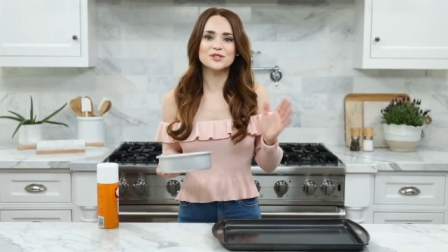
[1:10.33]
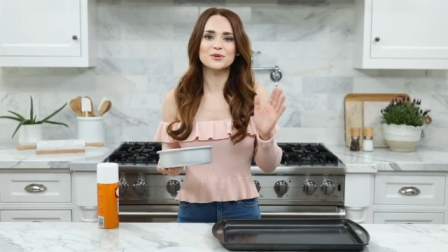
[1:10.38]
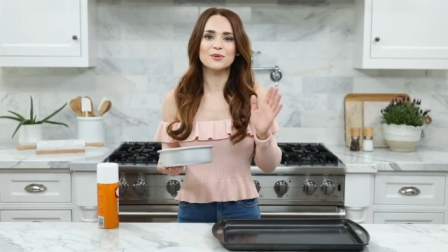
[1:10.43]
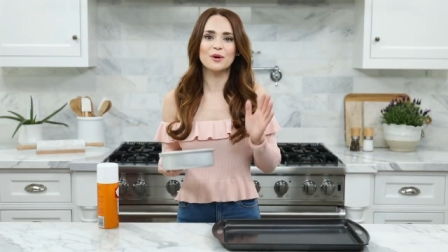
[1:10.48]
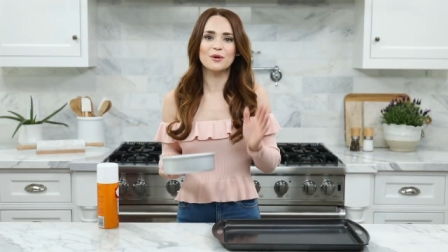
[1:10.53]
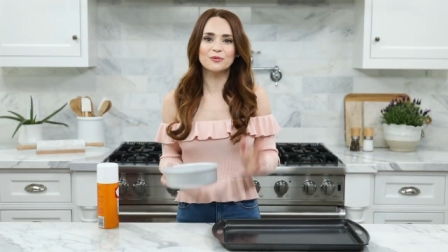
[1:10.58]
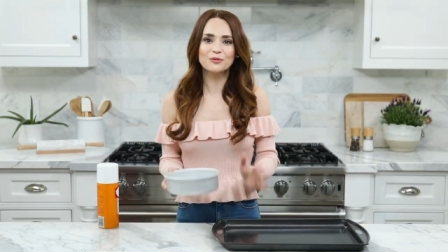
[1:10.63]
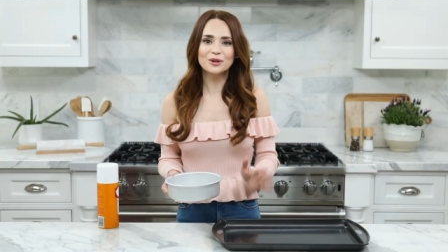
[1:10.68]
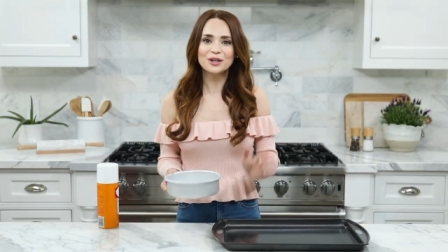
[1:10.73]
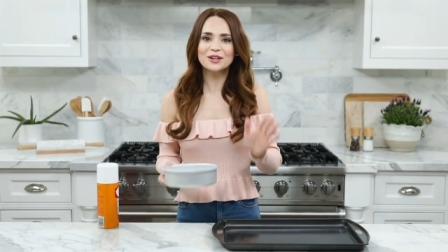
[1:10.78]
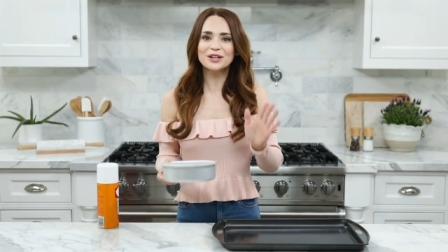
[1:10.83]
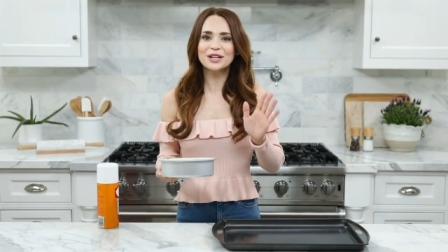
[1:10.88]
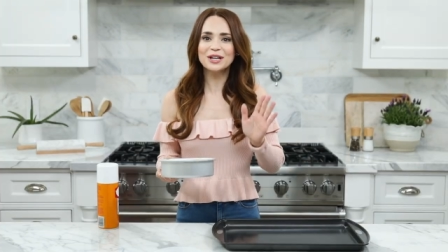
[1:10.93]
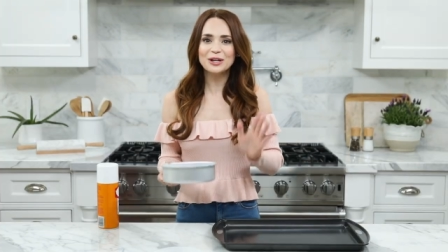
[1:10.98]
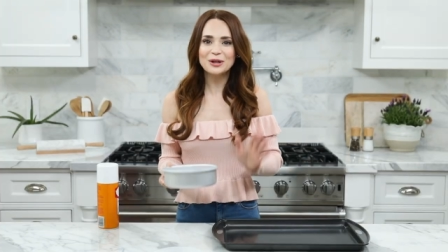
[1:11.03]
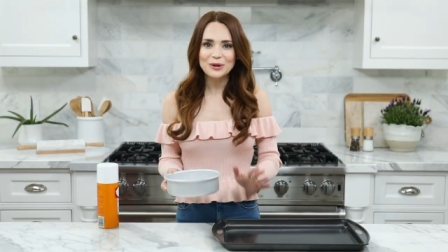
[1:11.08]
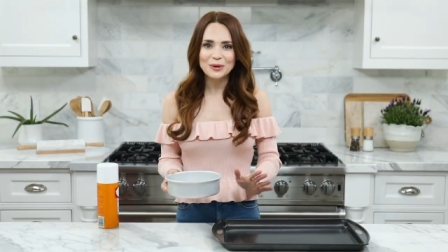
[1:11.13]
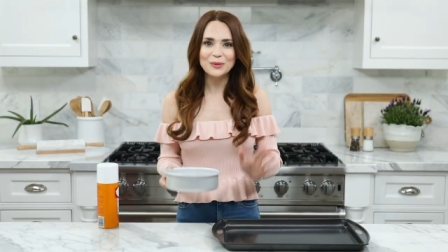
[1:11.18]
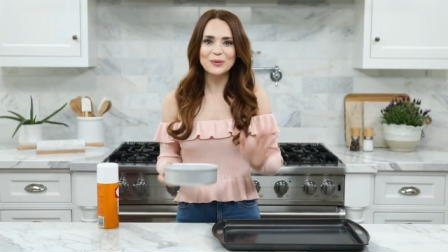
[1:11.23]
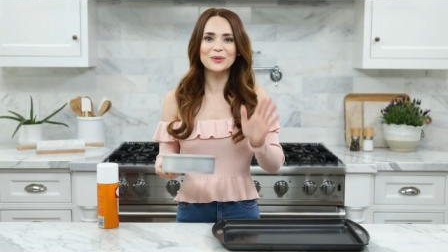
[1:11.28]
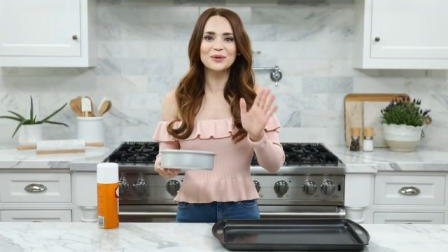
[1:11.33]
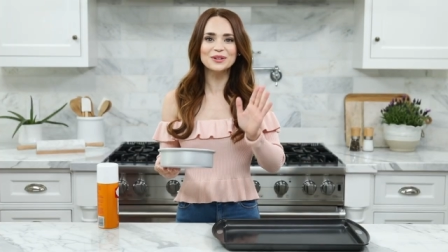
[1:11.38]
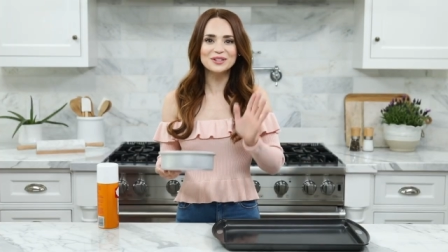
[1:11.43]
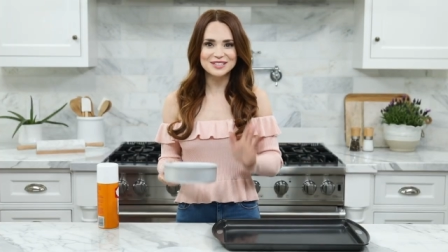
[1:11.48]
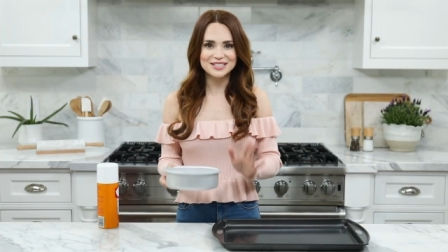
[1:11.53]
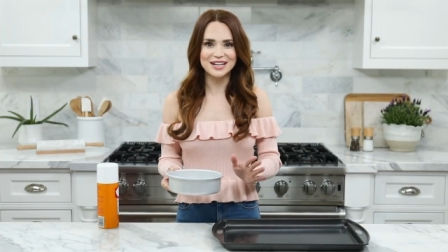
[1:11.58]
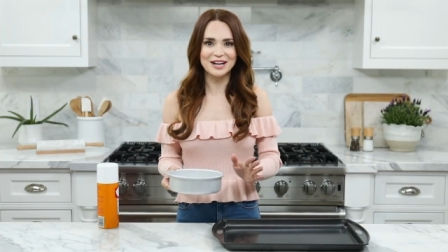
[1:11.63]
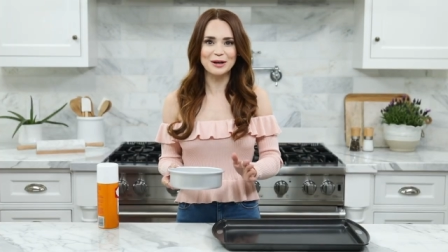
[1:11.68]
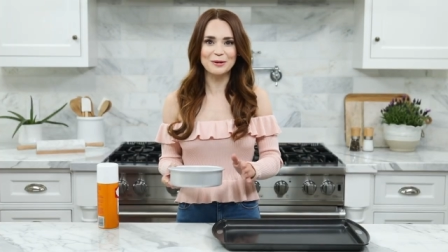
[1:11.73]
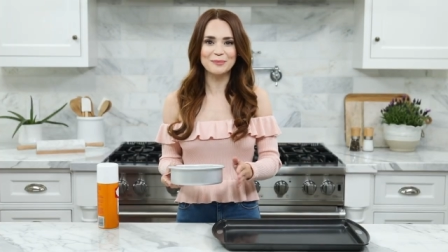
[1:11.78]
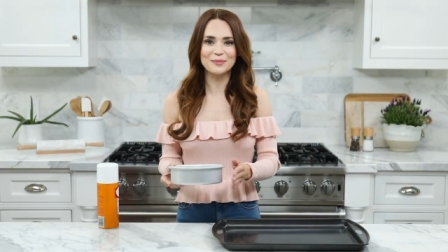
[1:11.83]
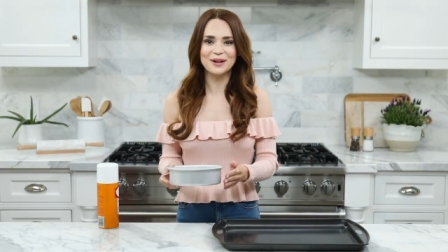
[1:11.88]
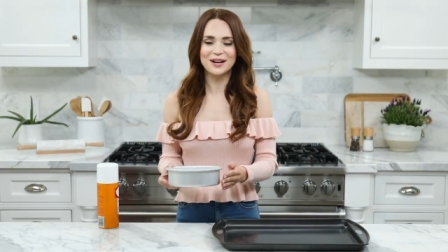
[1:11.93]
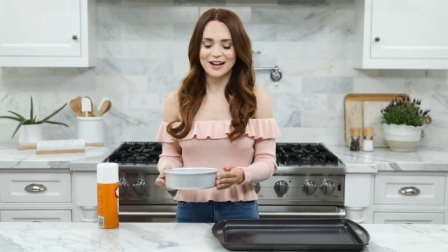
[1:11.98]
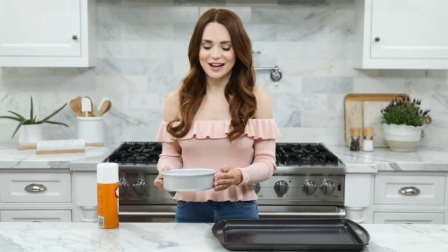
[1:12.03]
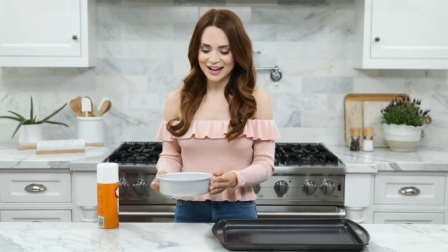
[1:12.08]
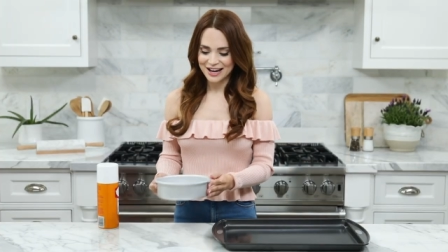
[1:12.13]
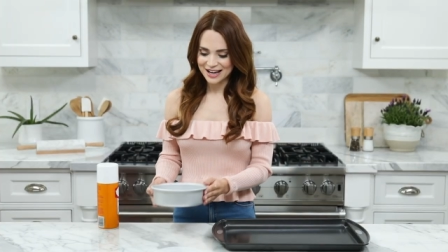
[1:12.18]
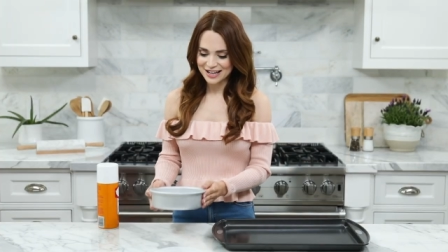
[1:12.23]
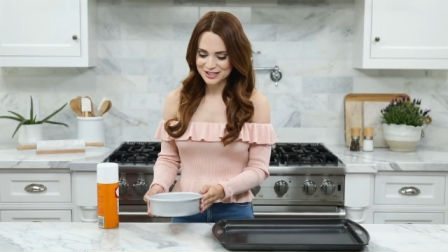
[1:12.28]
So a really cool tip
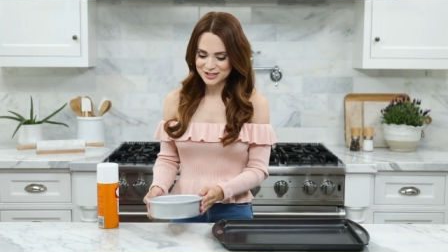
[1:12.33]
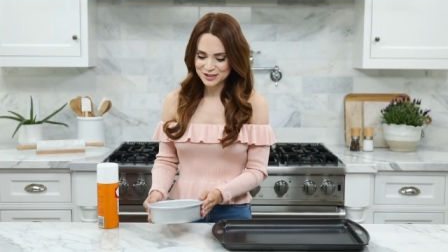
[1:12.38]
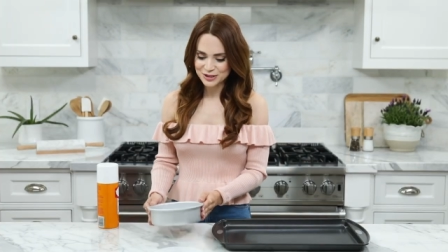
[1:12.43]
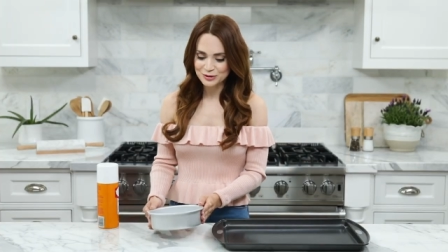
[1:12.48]
is